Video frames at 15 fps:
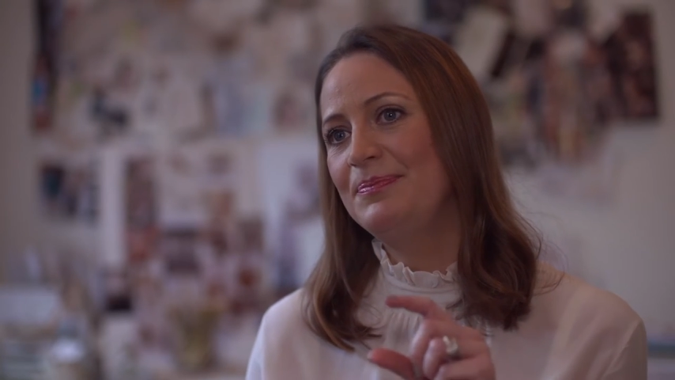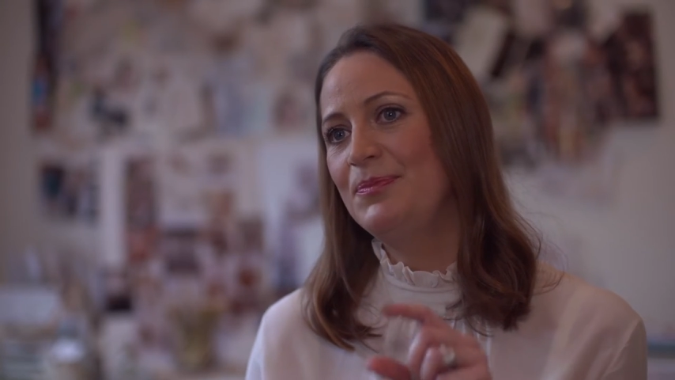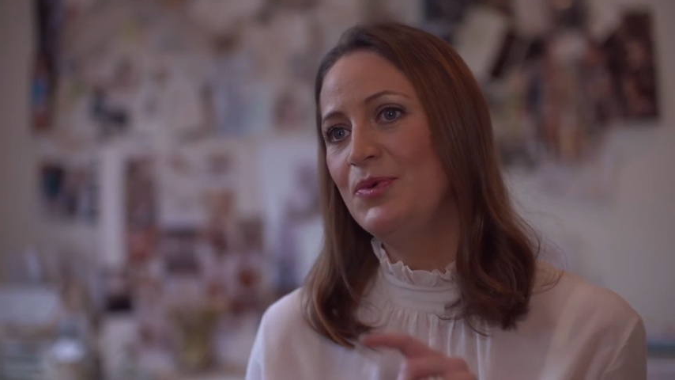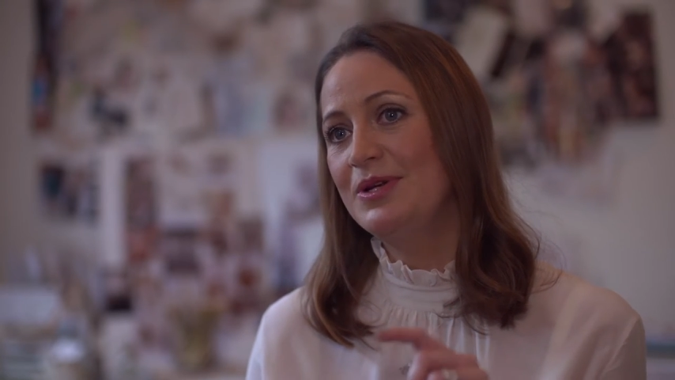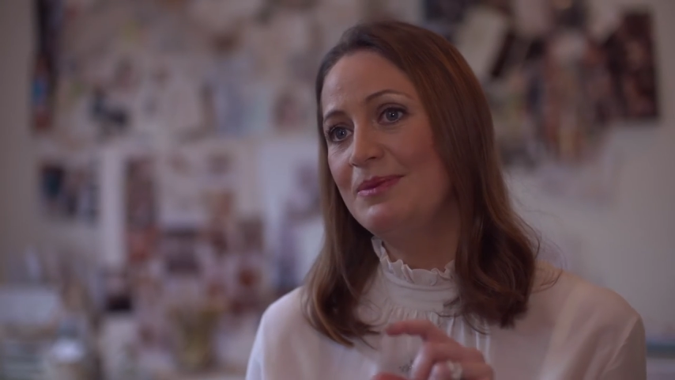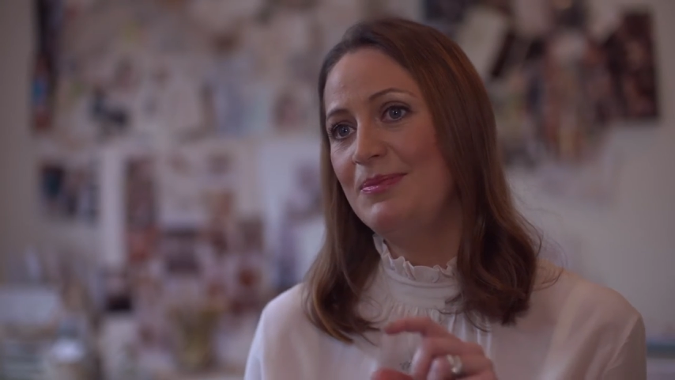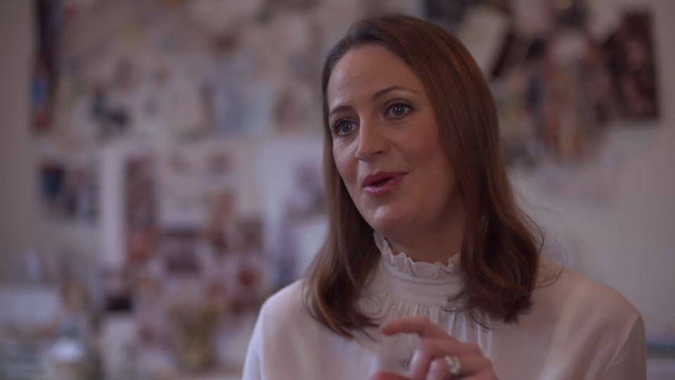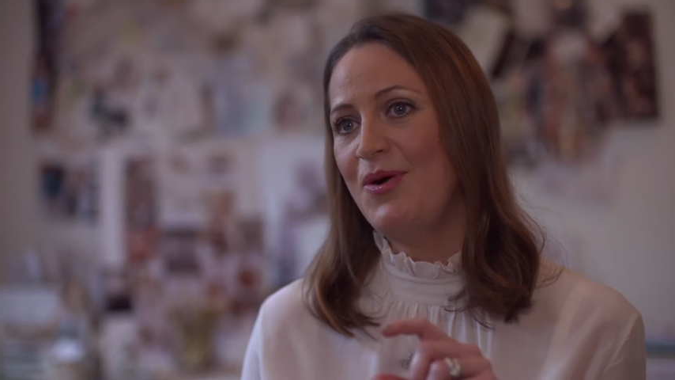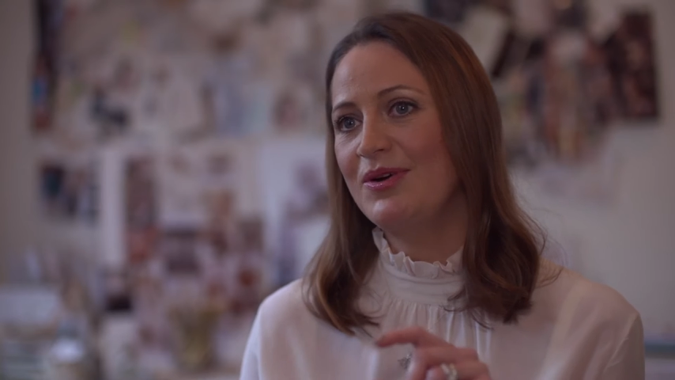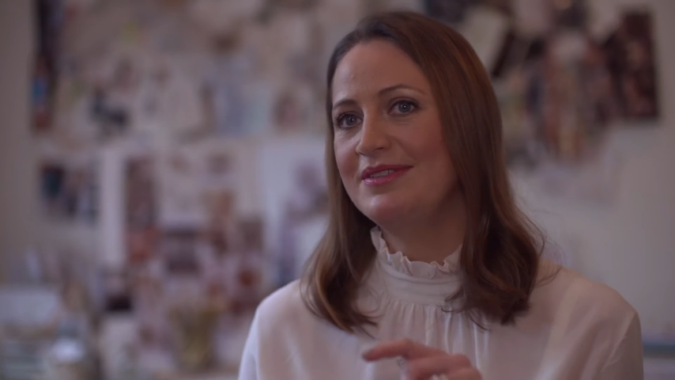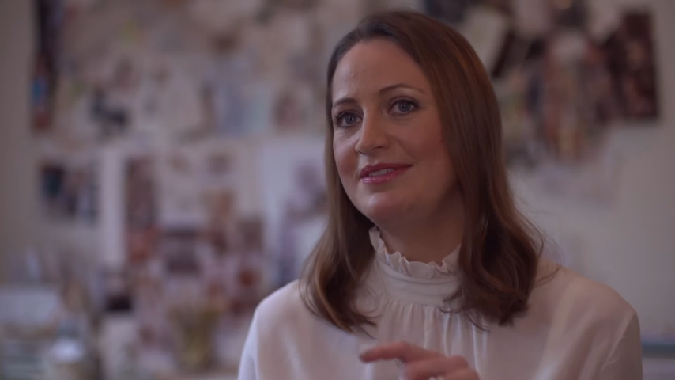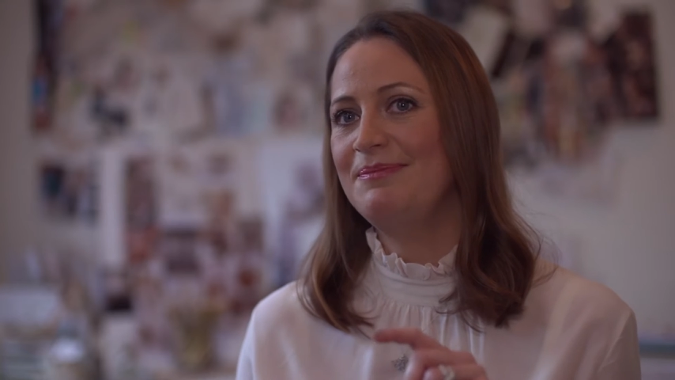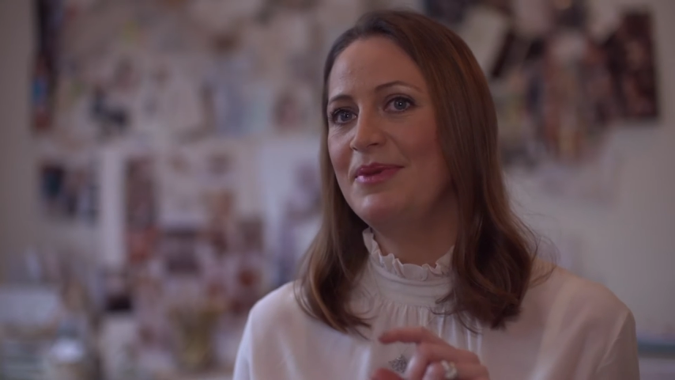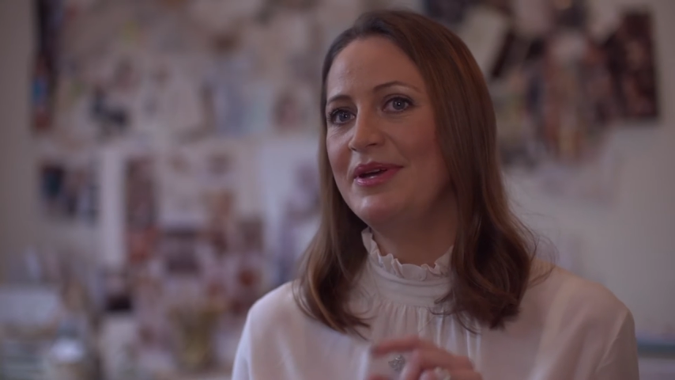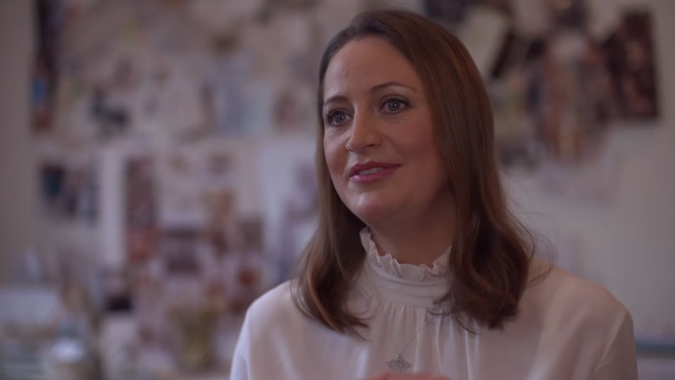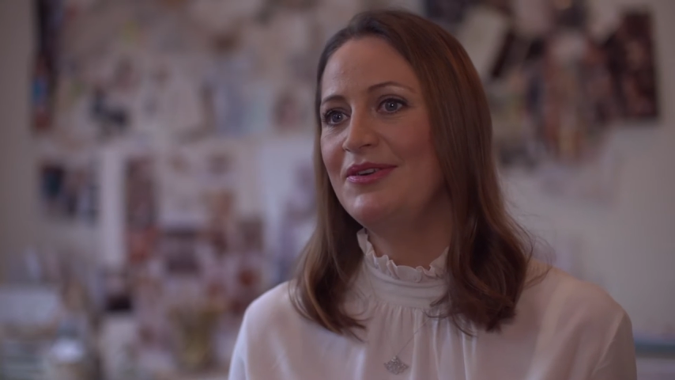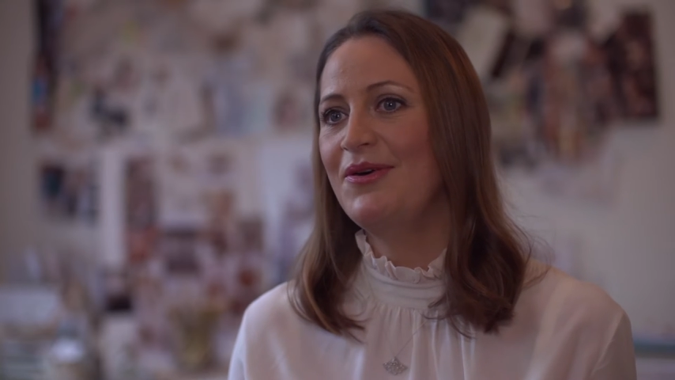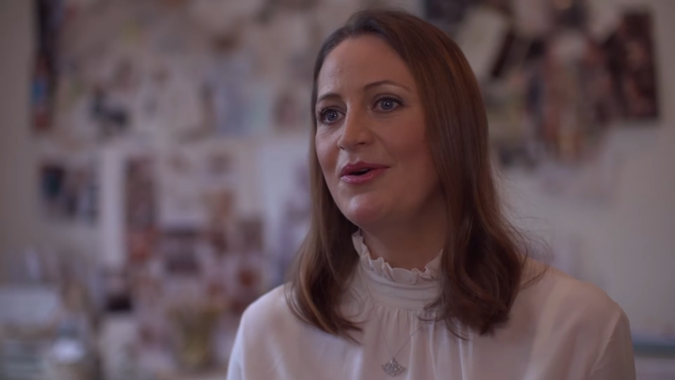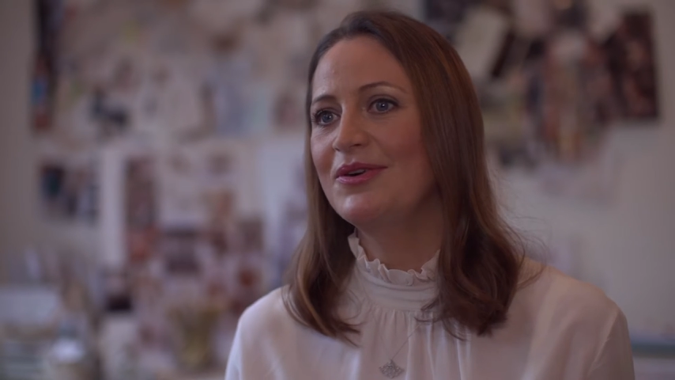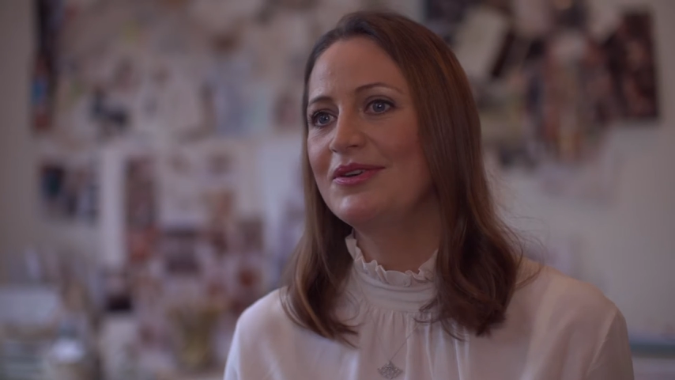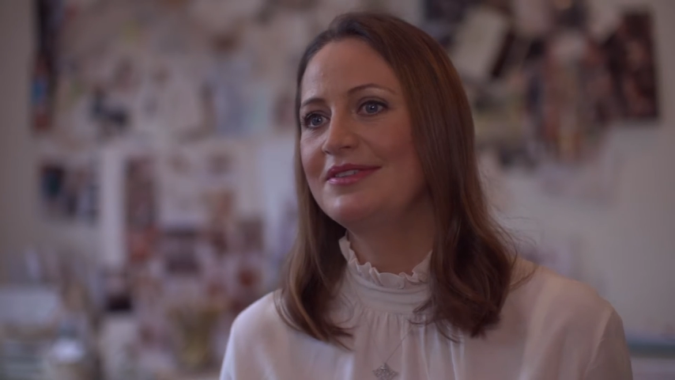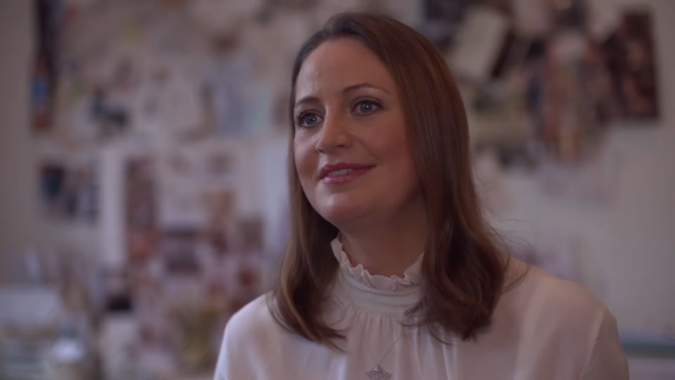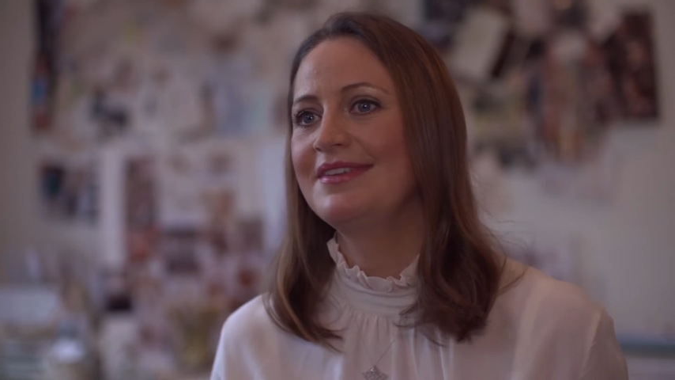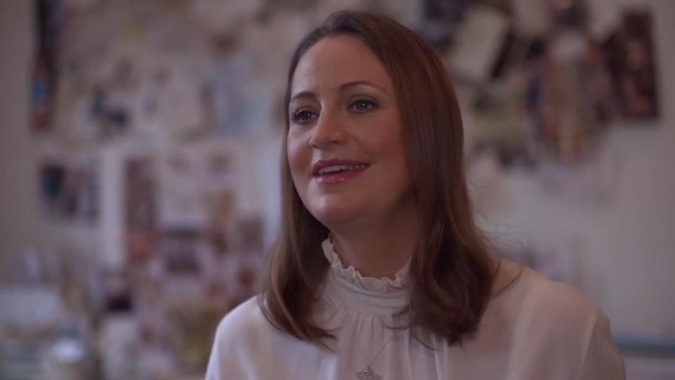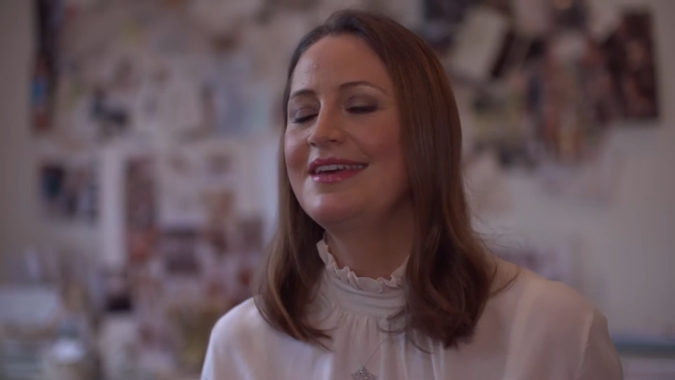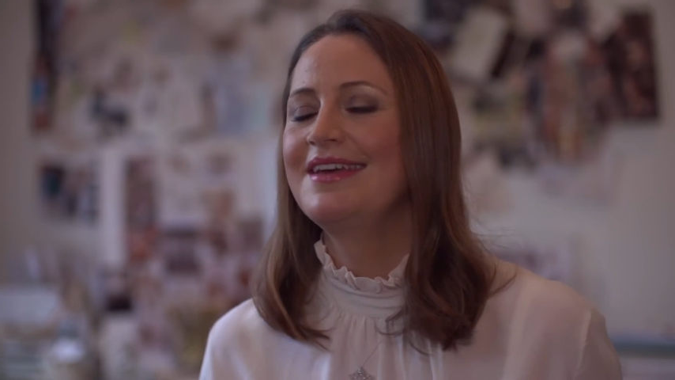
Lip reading: wooden blocks in my socks